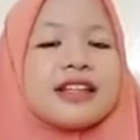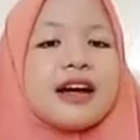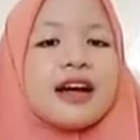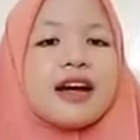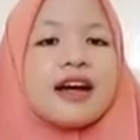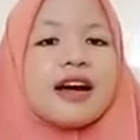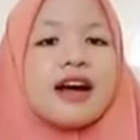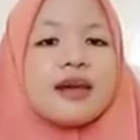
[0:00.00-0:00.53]

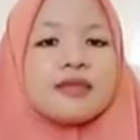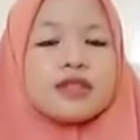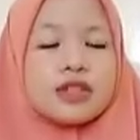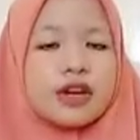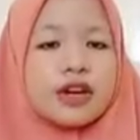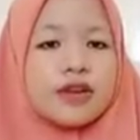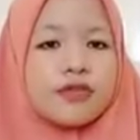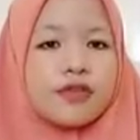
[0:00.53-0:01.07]
I'm
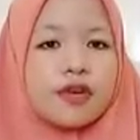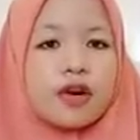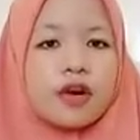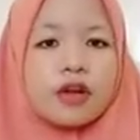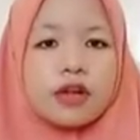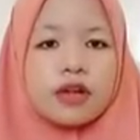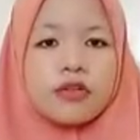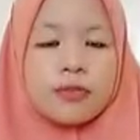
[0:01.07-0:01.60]
sorry for
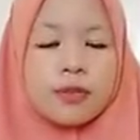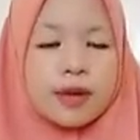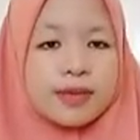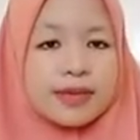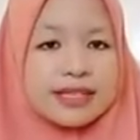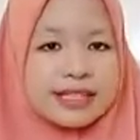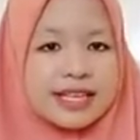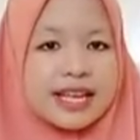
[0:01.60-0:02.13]
all of my
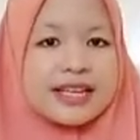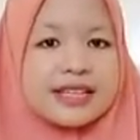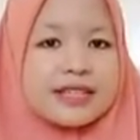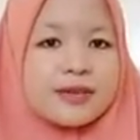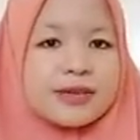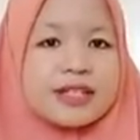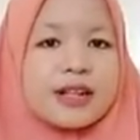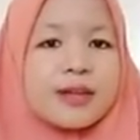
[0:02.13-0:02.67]

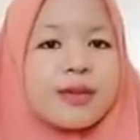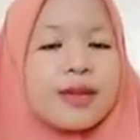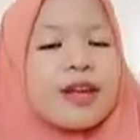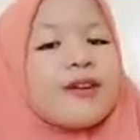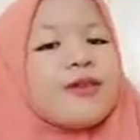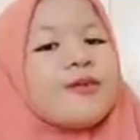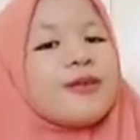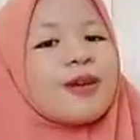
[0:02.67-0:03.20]
mistakes.
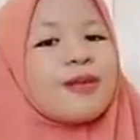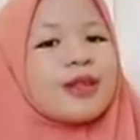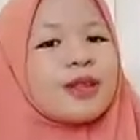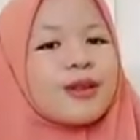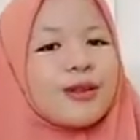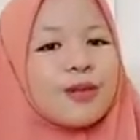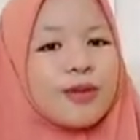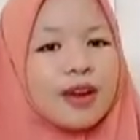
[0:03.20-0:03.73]
Wassalamualaikum
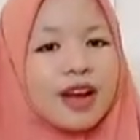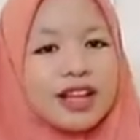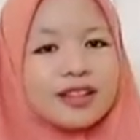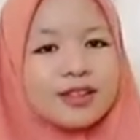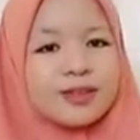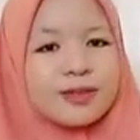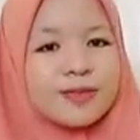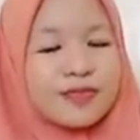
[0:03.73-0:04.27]
warahmatullahi
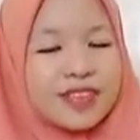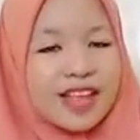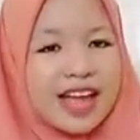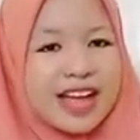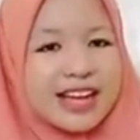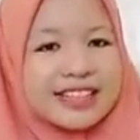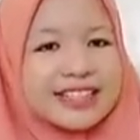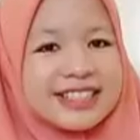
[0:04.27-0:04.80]
wabarakatuh,
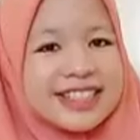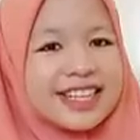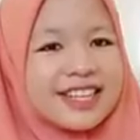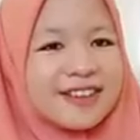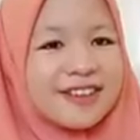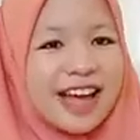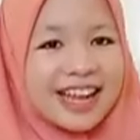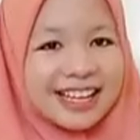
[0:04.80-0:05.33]
and
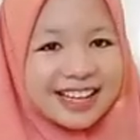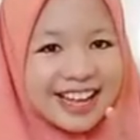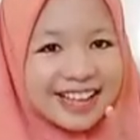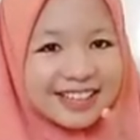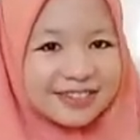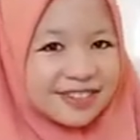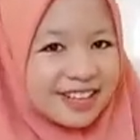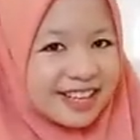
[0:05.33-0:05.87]
see you at the
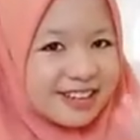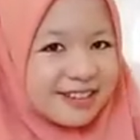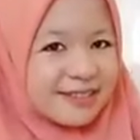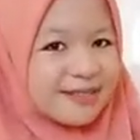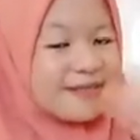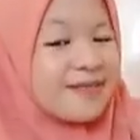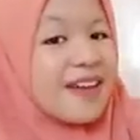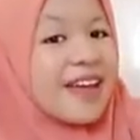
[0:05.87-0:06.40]
next video.
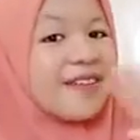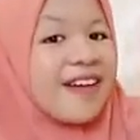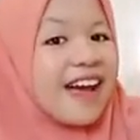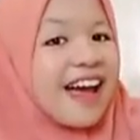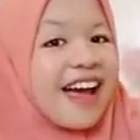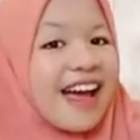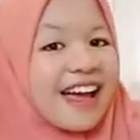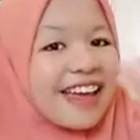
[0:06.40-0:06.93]
Bye
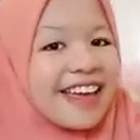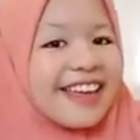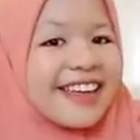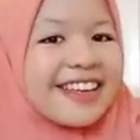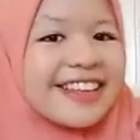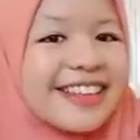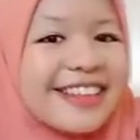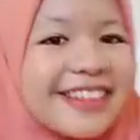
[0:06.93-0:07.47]

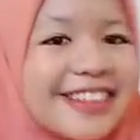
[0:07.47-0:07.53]
bye.